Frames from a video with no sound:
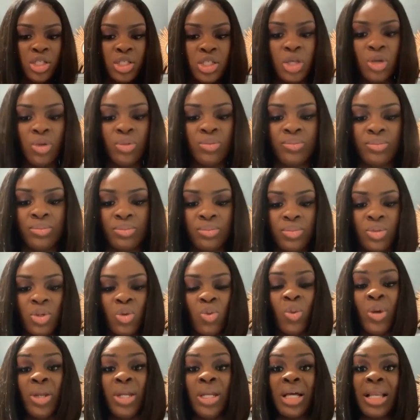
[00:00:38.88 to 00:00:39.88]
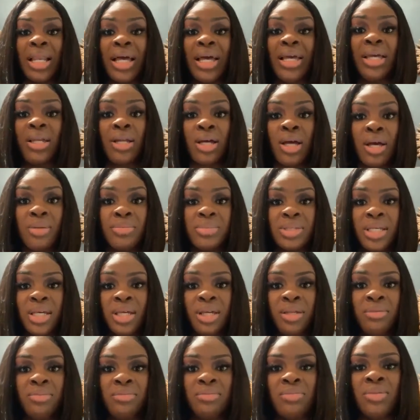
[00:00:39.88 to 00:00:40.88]
So when the client comes
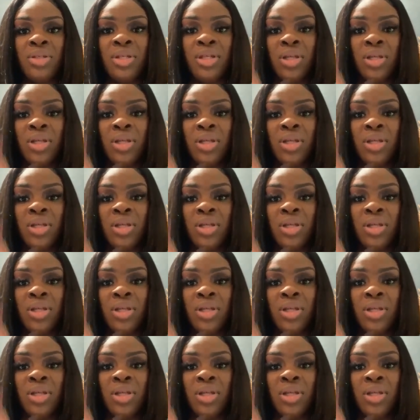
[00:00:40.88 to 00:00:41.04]
in,